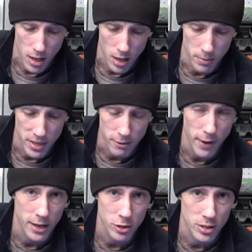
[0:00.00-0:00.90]
uh,
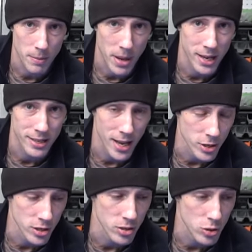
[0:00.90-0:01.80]
manufacturers that pay
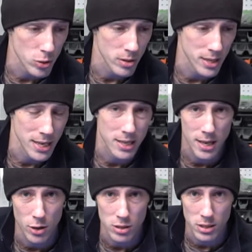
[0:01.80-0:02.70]
attention to the
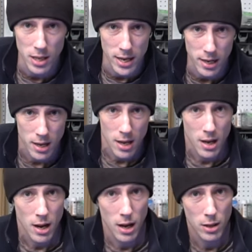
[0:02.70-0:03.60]
details like
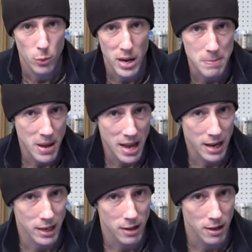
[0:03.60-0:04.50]
uh, the way a
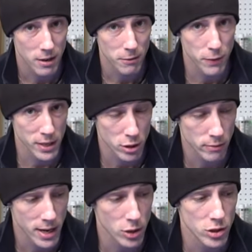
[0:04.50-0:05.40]
bag fits
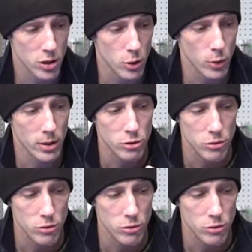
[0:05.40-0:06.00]
around you,